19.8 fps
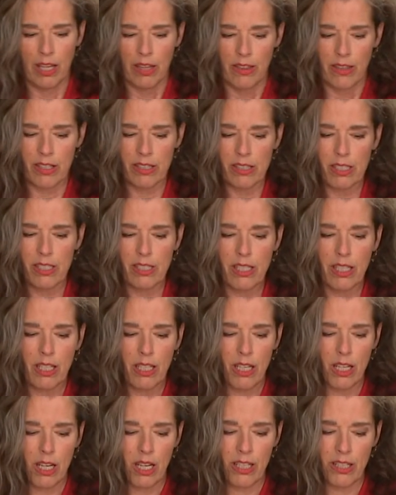This is
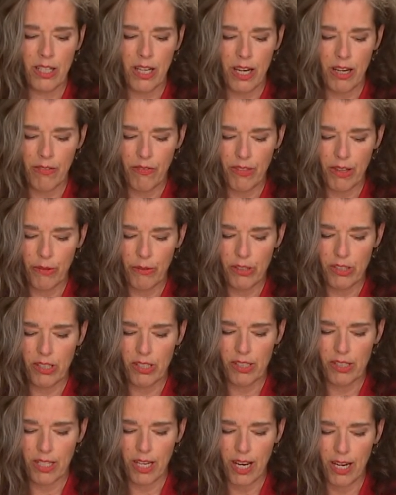a knife that was
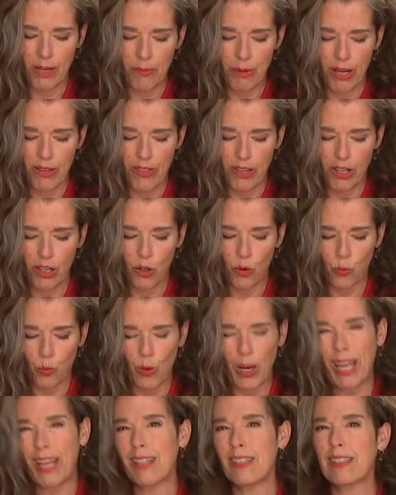designed by the
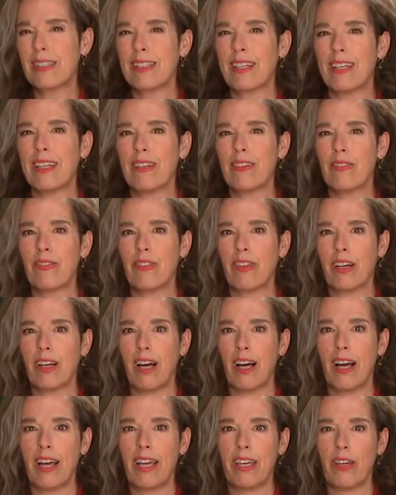grandson of the
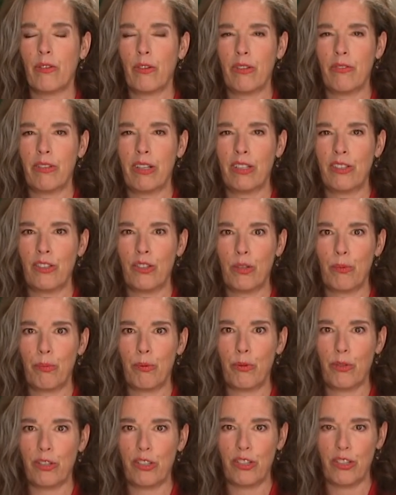guy who invented the
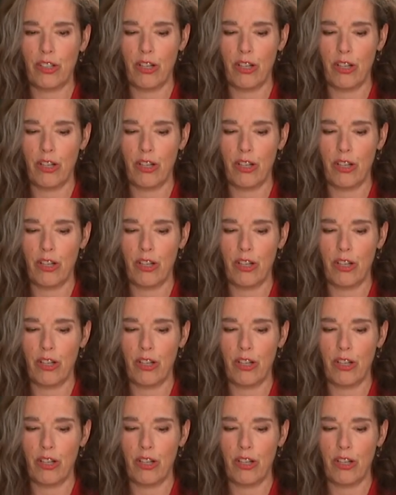Porsche